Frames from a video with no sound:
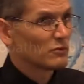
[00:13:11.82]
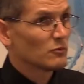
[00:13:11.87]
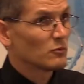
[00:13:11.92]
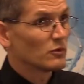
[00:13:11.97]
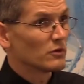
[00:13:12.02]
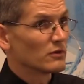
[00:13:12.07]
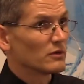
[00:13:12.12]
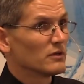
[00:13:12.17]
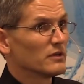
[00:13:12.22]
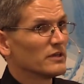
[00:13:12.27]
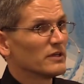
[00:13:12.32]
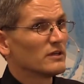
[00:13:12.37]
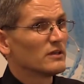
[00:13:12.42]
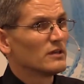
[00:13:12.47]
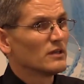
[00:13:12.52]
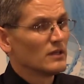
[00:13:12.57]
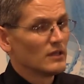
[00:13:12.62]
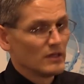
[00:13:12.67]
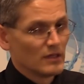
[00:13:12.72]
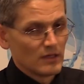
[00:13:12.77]
world,
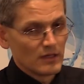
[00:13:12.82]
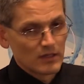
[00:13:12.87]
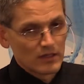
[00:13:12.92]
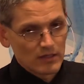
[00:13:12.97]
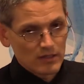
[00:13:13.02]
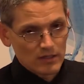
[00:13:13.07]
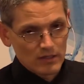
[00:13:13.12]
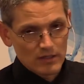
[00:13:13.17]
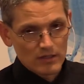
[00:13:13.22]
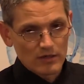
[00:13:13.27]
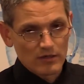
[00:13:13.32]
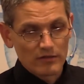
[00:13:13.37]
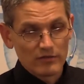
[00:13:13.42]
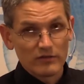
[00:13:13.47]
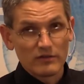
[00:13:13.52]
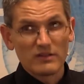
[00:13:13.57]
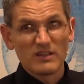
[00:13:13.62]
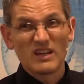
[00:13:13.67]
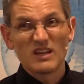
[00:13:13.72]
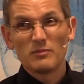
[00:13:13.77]
causing
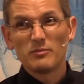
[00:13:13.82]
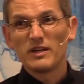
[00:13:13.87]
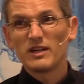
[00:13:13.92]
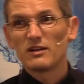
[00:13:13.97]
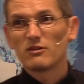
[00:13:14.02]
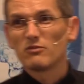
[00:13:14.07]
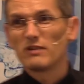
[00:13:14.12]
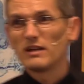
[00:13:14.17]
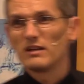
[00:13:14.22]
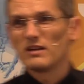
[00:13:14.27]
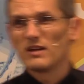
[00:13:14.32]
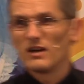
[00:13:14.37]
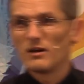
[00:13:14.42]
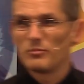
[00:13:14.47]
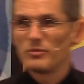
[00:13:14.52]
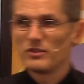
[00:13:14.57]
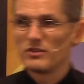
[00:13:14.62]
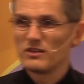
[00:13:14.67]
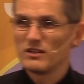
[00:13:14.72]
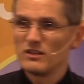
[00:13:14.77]
diabetic
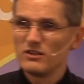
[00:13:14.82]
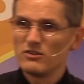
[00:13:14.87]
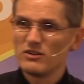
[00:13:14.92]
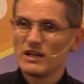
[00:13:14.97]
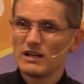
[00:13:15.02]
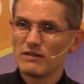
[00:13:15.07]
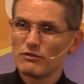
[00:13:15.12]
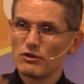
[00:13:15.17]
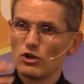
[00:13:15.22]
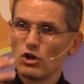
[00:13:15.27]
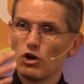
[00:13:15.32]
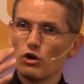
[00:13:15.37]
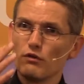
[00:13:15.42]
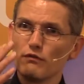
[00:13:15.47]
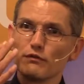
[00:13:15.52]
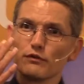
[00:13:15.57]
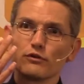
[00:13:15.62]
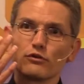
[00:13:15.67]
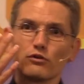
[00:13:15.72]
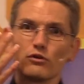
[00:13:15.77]
retinopathy. You have an
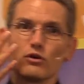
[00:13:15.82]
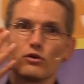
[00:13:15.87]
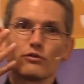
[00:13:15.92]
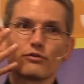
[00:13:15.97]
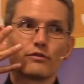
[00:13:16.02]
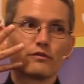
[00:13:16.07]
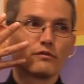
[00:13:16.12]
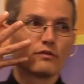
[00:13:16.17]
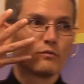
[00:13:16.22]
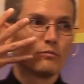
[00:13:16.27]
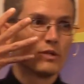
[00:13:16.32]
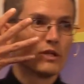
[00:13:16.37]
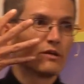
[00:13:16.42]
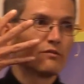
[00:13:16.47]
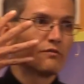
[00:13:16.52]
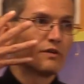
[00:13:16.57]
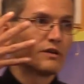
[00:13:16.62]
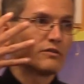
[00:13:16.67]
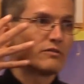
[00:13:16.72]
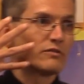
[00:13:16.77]
overgrowth of the blood
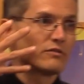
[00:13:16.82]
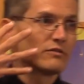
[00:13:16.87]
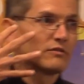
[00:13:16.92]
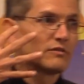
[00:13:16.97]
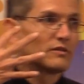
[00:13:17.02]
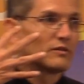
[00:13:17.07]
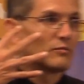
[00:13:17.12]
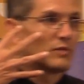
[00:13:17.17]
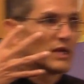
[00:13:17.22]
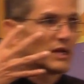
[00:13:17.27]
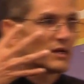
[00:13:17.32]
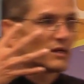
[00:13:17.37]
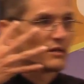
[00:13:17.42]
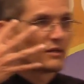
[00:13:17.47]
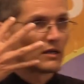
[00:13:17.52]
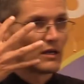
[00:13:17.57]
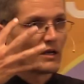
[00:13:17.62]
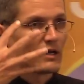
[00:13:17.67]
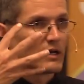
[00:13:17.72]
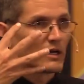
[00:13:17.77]
vessels in the back of the
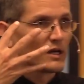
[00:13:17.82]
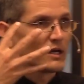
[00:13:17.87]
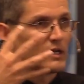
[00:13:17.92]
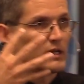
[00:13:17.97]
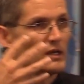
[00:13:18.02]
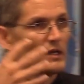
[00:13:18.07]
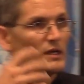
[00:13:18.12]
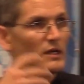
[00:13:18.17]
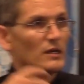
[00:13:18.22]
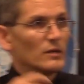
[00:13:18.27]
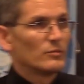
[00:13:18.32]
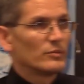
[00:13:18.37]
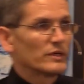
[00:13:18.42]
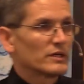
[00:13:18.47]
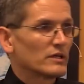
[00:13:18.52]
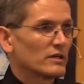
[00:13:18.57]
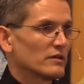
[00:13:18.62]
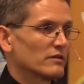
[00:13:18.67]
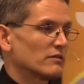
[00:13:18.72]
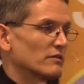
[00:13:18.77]
eye
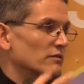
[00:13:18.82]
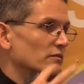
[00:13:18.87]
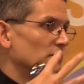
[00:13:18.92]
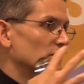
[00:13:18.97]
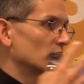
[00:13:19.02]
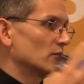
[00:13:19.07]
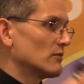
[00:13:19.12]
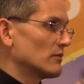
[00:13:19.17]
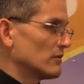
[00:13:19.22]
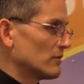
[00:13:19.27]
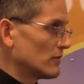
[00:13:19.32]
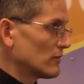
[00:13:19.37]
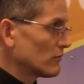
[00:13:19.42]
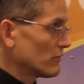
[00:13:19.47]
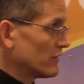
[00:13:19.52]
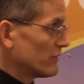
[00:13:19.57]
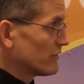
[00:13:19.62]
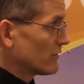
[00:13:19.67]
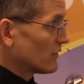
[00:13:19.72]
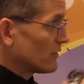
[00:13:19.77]
because of the
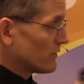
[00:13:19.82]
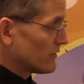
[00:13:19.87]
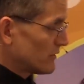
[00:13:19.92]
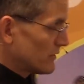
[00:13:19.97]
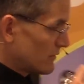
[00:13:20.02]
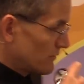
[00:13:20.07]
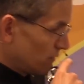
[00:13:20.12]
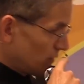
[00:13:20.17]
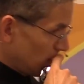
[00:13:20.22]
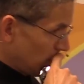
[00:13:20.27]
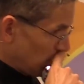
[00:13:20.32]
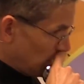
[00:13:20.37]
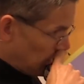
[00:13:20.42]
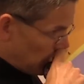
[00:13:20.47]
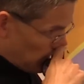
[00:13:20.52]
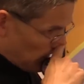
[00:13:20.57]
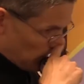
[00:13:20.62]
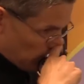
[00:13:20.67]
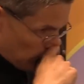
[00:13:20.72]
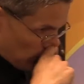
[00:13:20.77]
result of
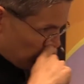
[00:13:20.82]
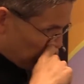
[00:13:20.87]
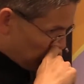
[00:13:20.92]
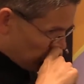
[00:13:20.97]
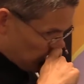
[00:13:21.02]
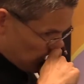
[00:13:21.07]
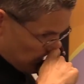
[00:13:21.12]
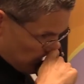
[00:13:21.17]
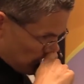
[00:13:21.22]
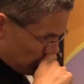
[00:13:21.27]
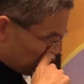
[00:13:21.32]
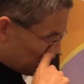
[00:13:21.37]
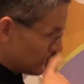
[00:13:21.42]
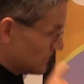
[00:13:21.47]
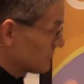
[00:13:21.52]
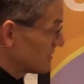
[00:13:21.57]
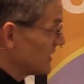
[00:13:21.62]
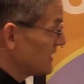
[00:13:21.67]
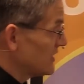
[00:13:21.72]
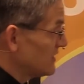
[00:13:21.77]
the
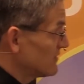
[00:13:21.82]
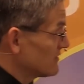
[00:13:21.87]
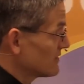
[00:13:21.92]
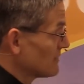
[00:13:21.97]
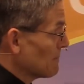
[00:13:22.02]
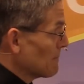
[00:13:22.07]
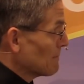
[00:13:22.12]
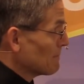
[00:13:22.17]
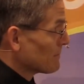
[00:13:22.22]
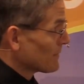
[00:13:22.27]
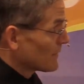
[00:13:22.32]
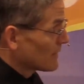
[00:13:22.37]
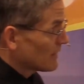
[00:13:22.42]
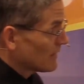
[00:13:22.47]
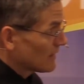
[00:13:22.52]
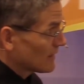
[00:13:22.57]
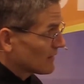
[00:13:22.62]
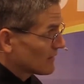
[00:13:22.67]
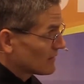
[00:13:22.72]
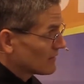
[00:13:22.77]
diabetes,
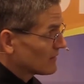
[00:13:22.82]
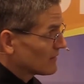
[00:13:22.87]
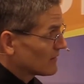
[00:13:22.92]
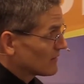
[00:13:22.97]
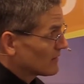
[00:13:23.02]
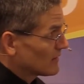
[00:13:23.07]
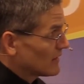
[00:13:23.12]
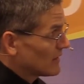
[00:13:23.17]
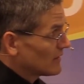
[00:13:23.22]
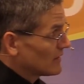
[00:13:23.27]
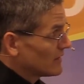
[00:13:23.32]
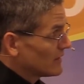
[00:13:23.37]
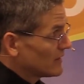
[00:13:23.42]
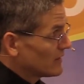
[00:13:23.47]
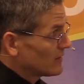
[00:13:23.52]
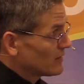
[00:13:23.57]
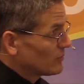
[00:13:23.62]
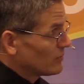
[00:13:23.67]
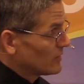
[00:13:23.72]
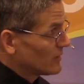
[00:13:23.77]
and that leading
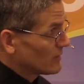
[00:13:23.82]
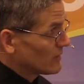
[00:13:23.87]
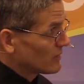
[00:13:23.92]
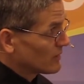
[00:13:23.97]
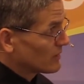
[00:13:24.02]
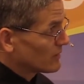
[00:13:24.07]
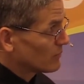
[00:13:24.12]
to